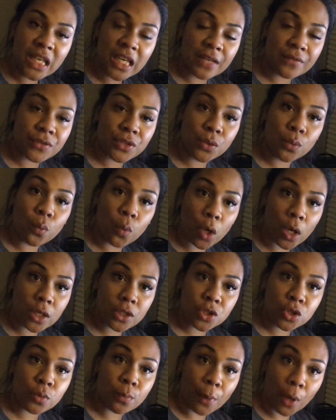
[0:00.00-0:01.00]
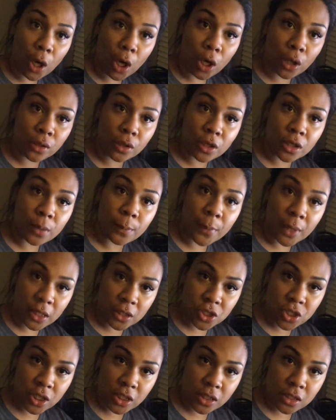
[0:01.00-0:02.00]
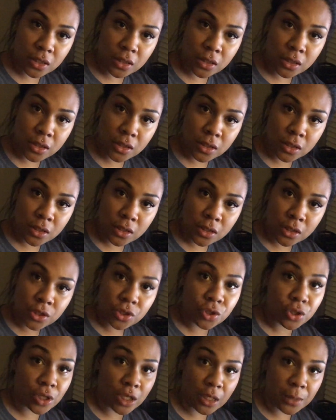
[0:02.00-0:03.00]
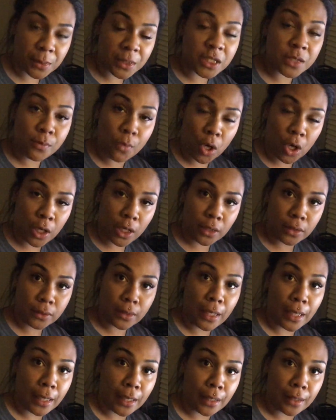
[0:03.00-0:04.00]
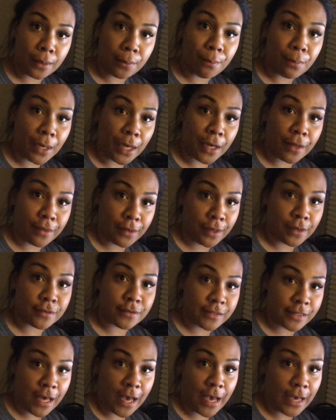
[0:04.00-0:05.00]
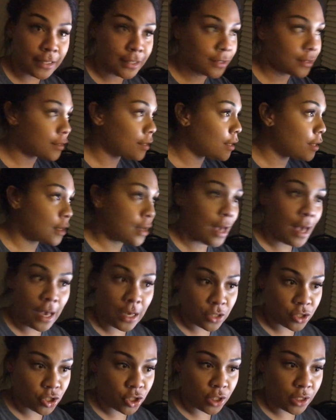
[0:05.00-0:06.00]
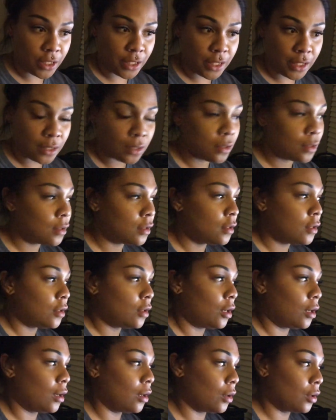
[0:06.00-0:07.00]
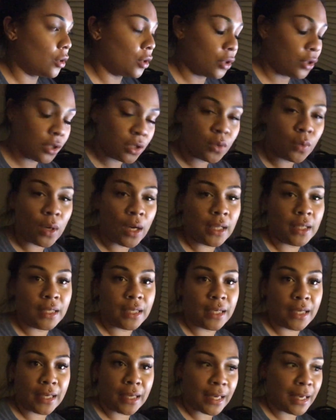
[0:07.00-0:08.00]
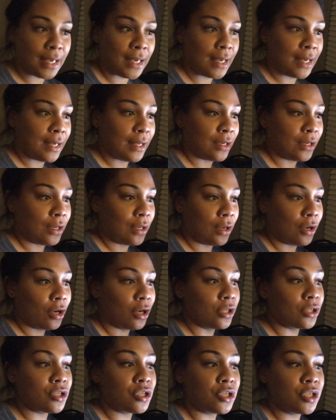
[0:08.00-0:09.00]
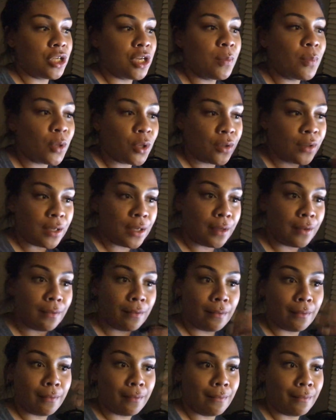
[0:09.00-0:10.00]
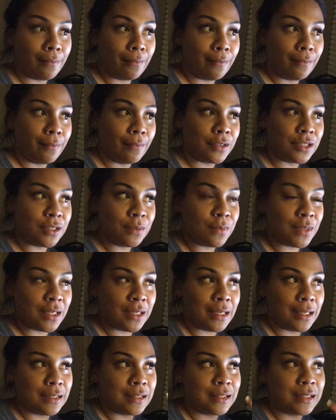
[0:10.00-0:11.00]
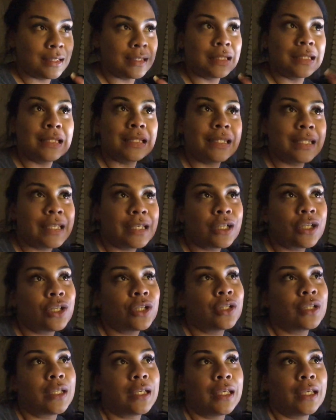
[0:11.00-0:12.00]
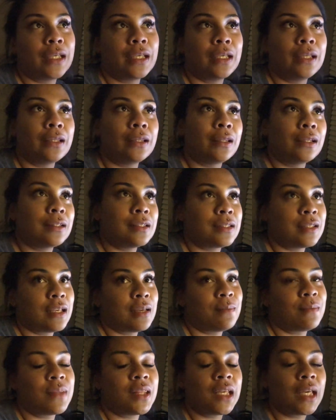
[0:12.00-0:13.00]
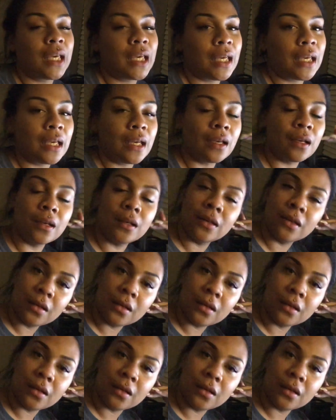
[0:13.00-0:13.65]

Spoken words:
if you want to ball on a budget, you gotta be smart and buy things that actually are good quality and are cheaper than something that's nearly the same thing